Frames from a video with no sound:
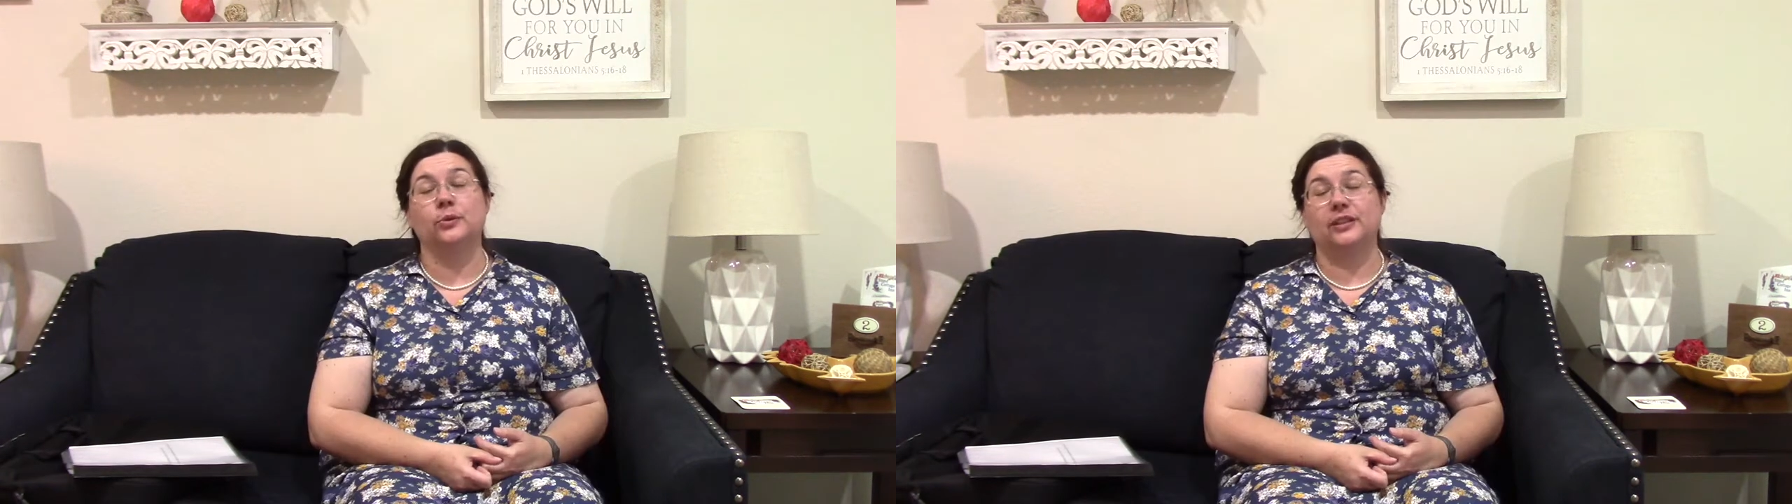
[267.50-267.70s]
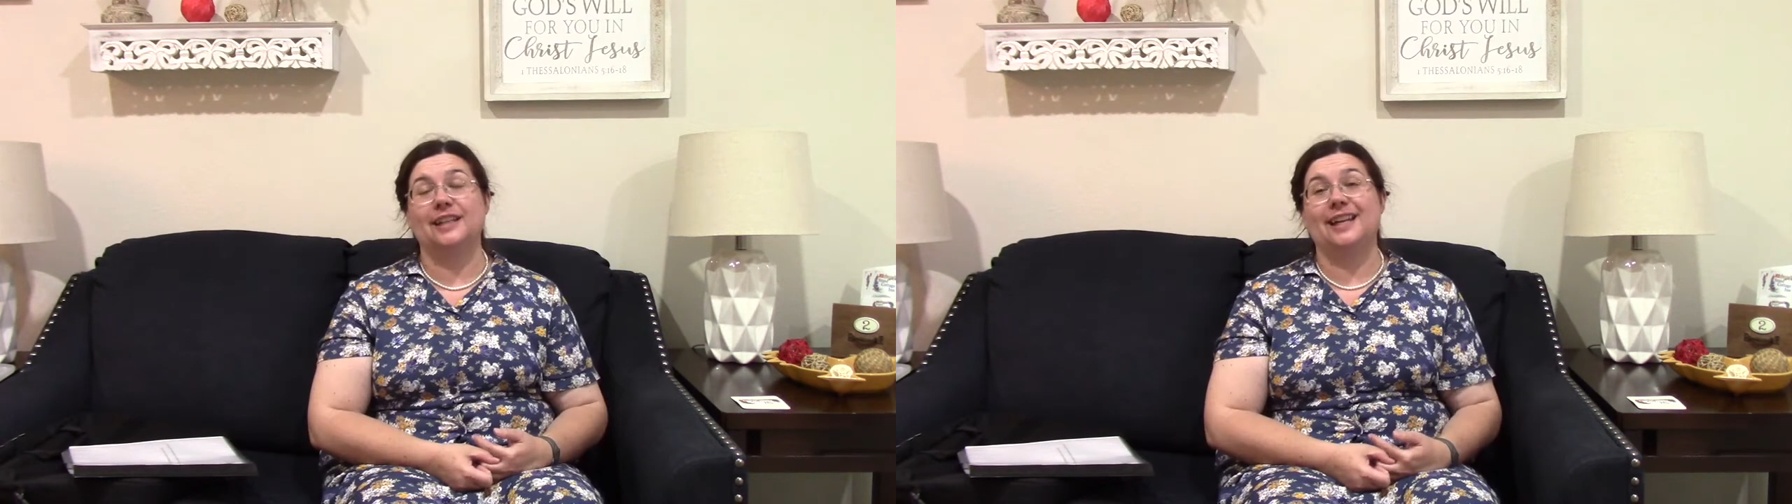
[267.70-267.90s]

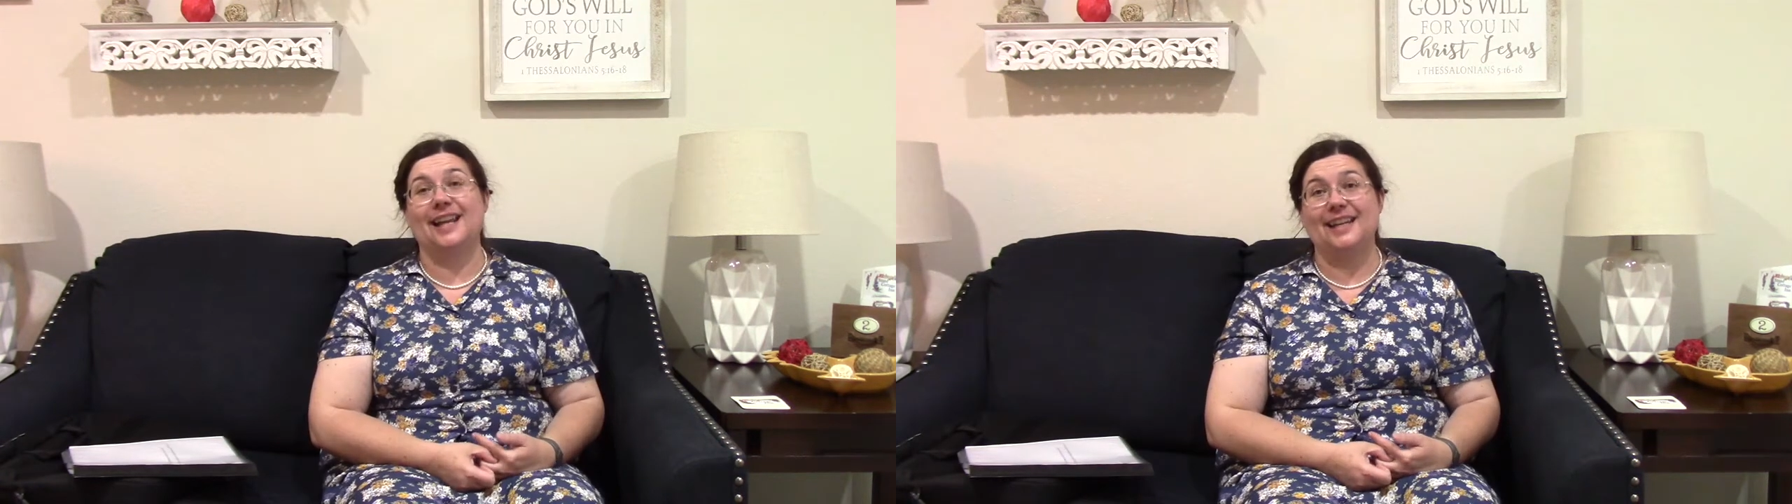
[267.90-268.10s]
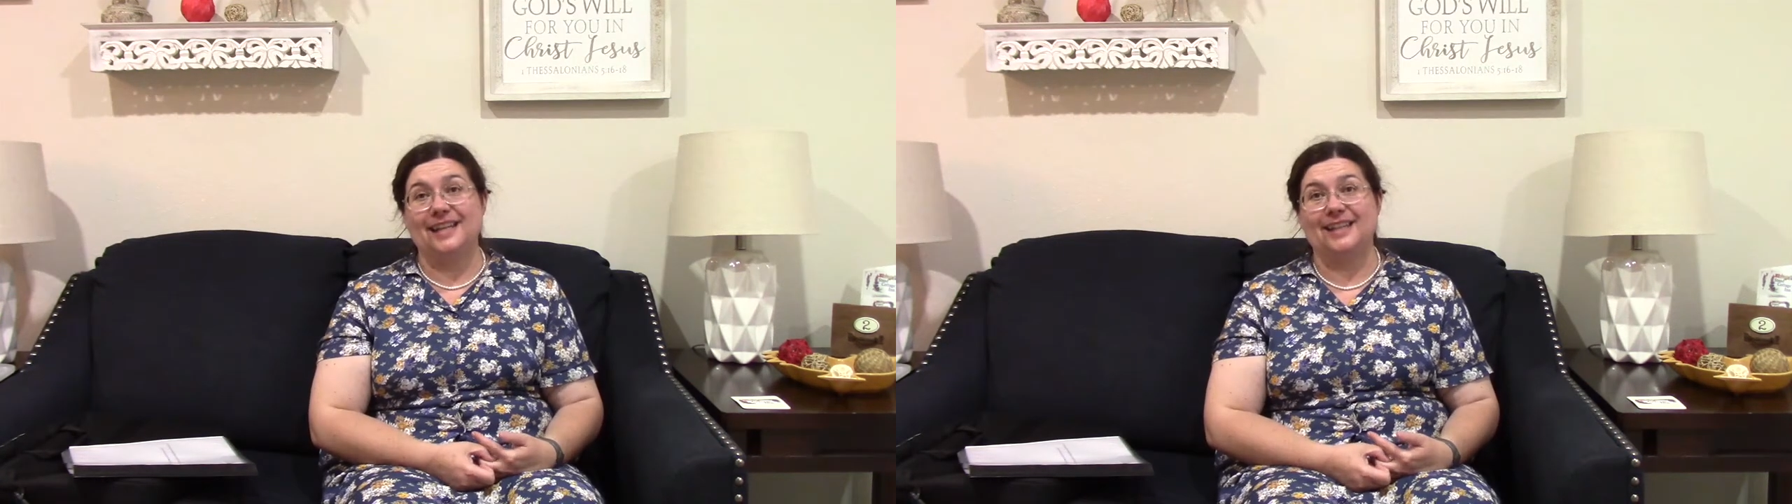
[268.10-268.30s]
to get
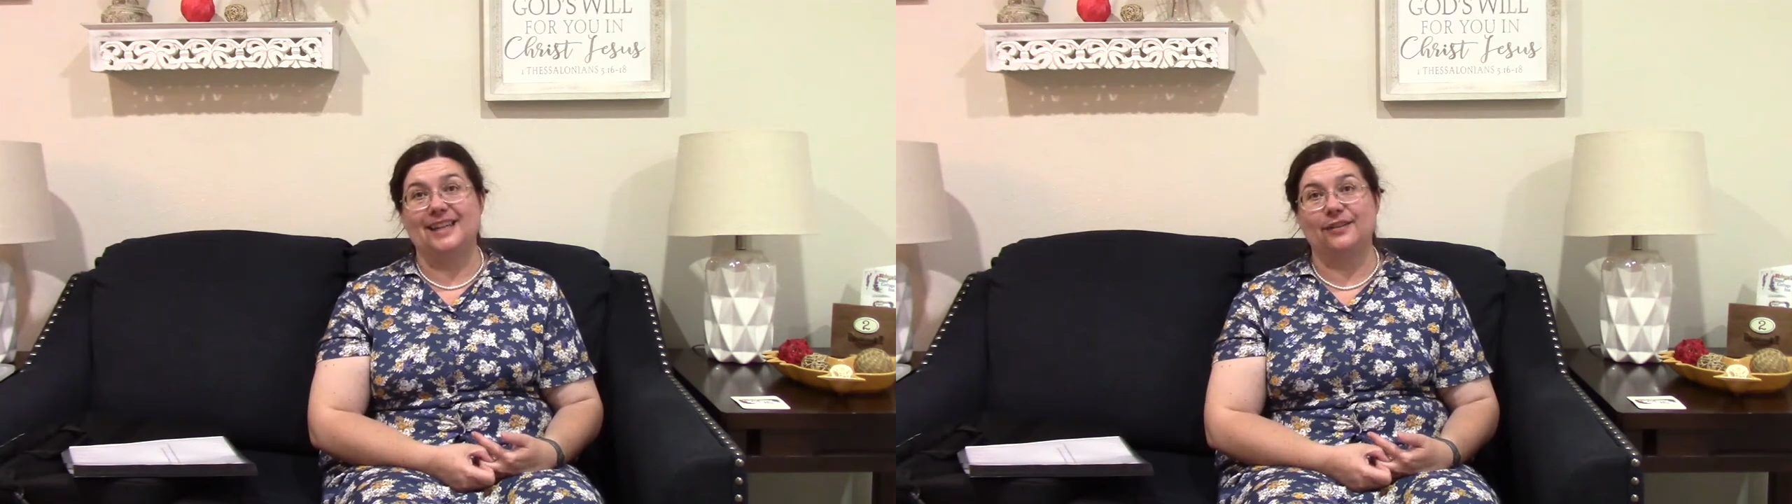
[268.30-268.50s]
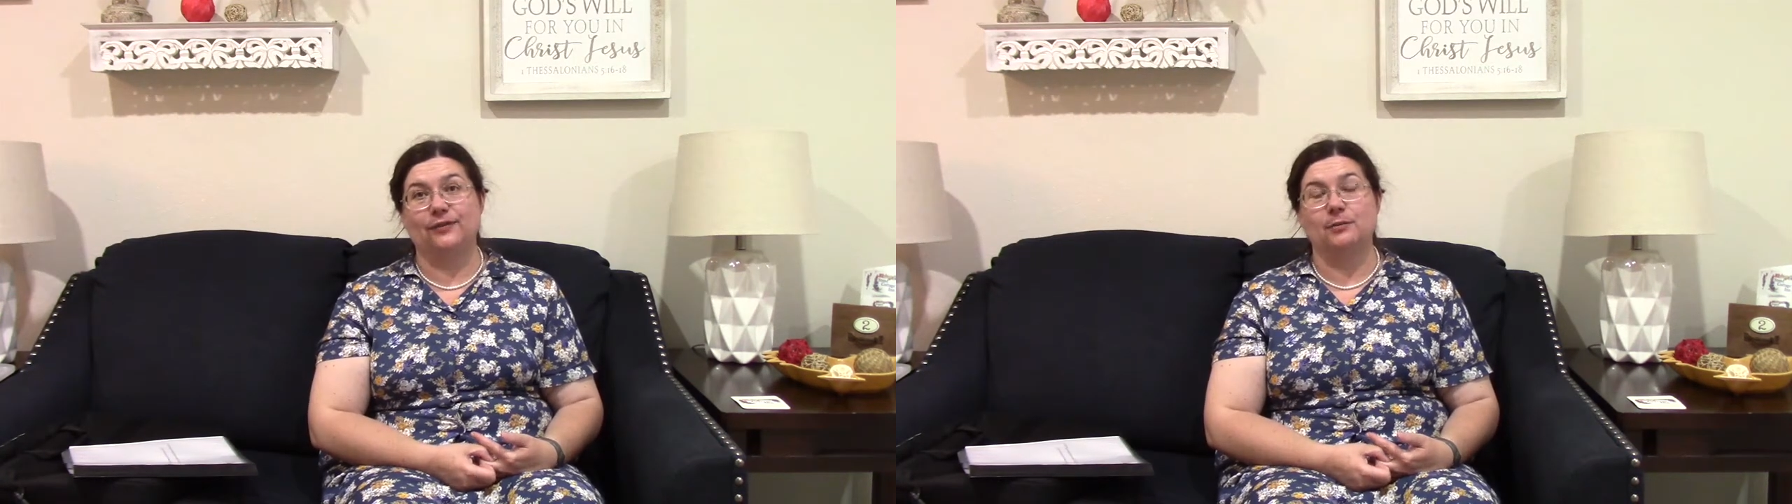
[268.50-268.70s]

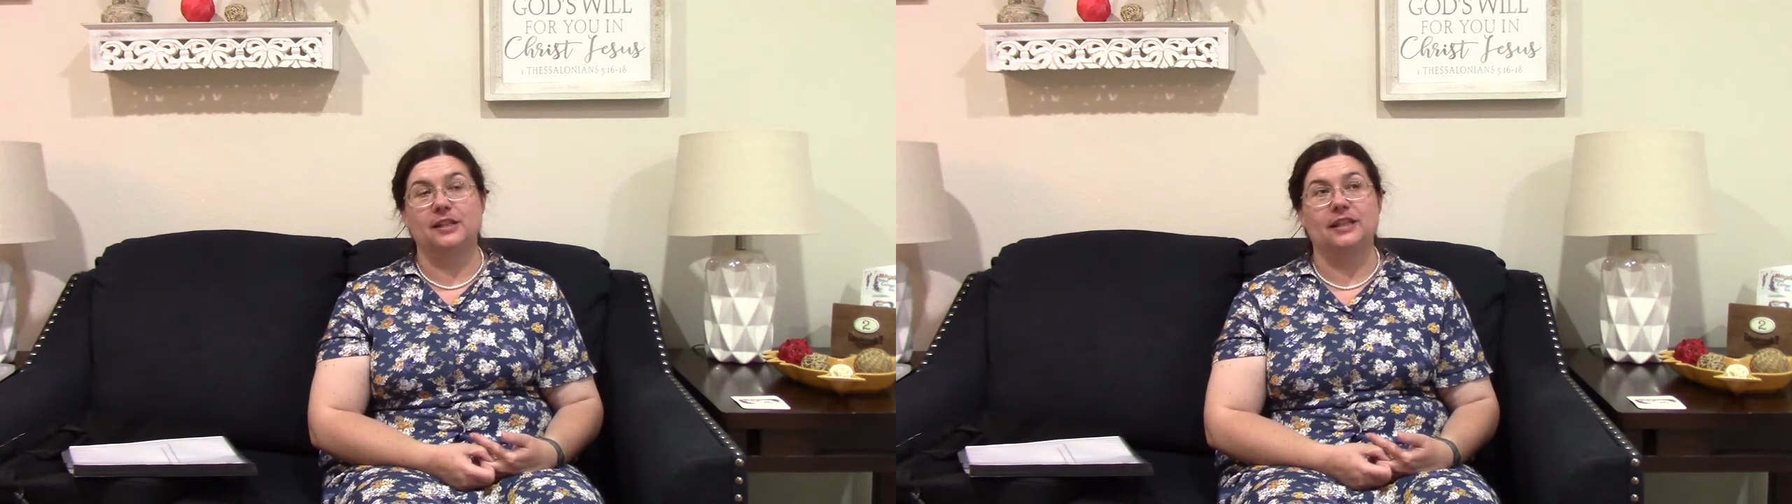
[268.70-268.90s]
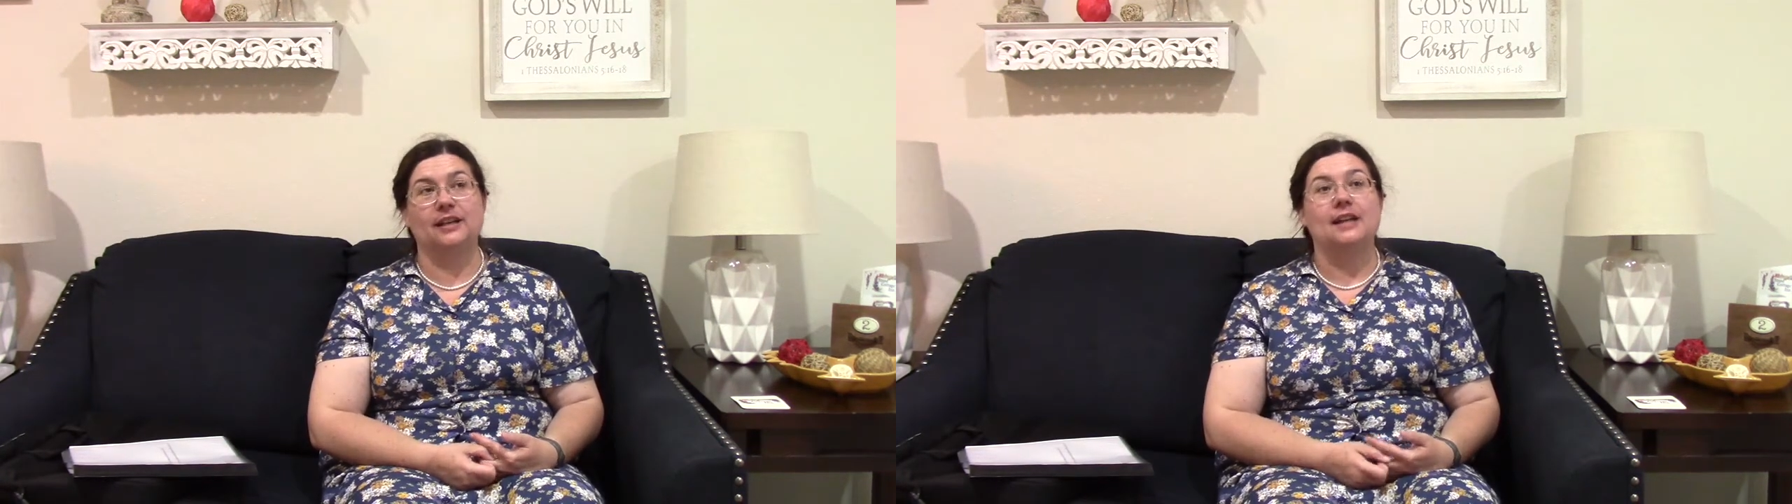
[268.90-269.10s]
anything from
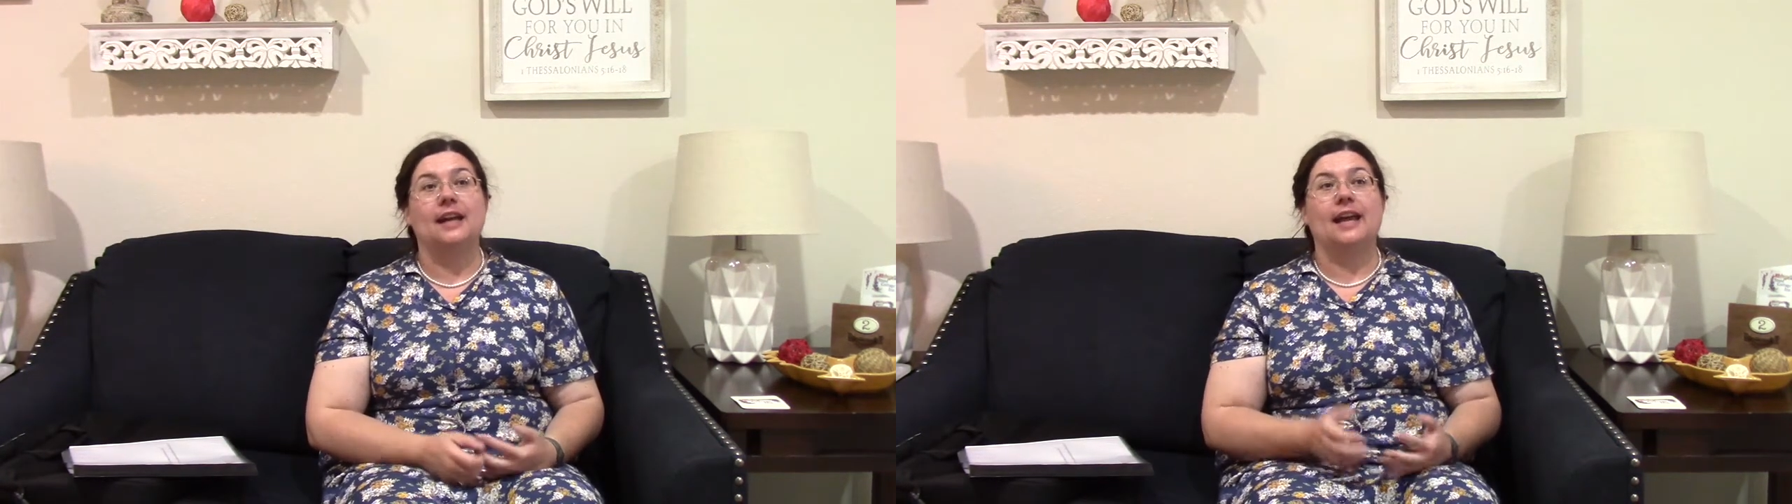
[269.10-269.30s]
in there.